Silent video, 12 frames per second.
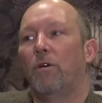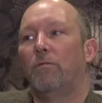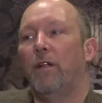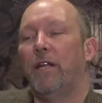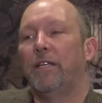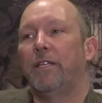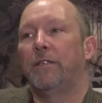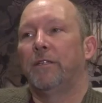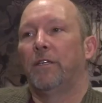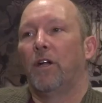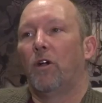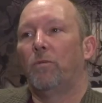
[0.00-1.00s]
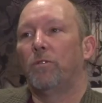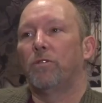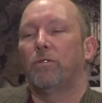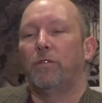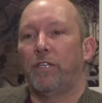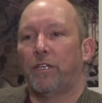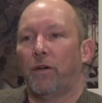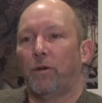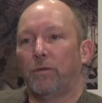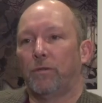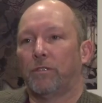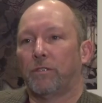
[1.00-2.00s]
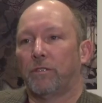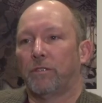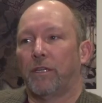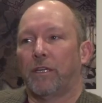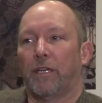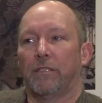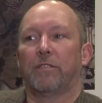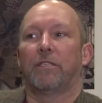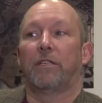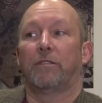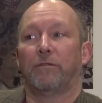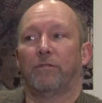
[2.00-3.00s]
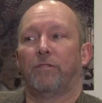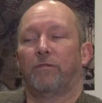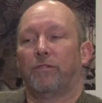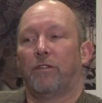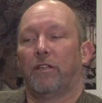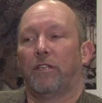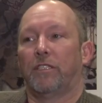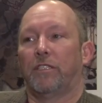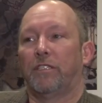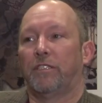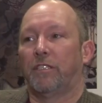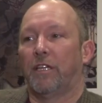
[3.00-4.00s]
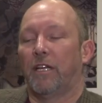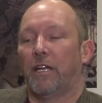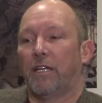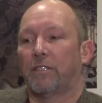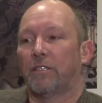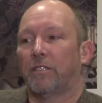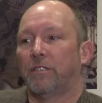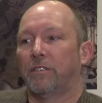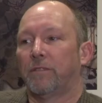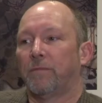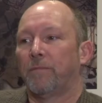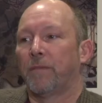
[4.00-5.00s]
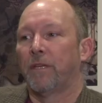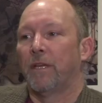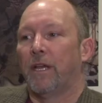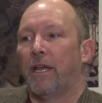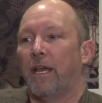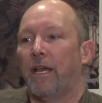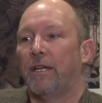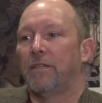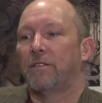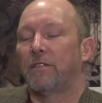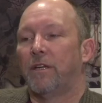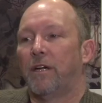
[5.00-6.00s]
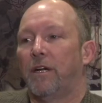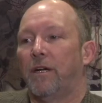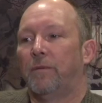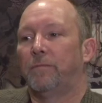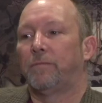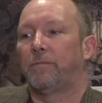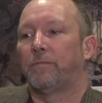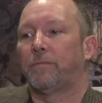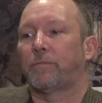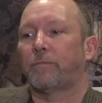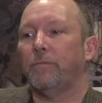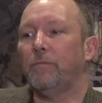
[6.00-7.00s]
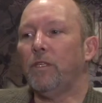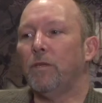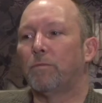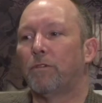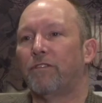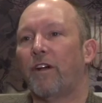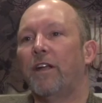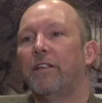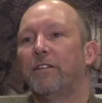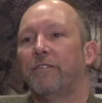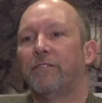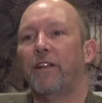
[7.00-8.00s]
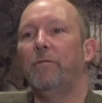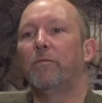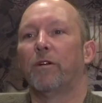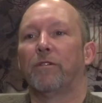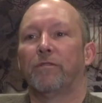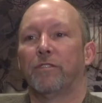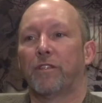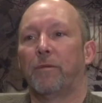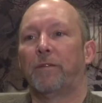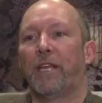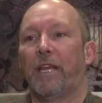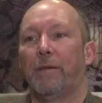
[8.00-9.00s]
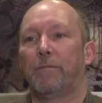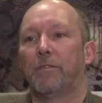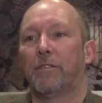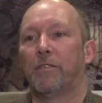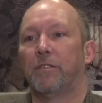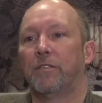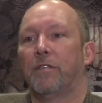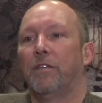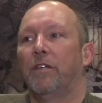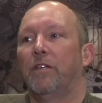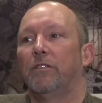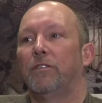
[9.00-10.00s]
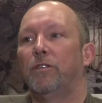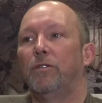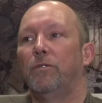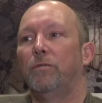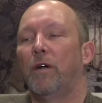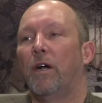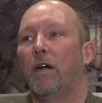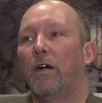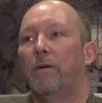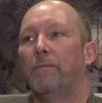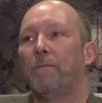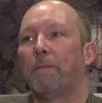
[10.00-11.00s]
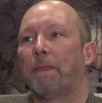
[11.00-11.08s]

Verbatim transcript: Already, Open SUNY Code, again, Center for Online Teaching Excellence, has um, provided a framework for some campuses to, uh,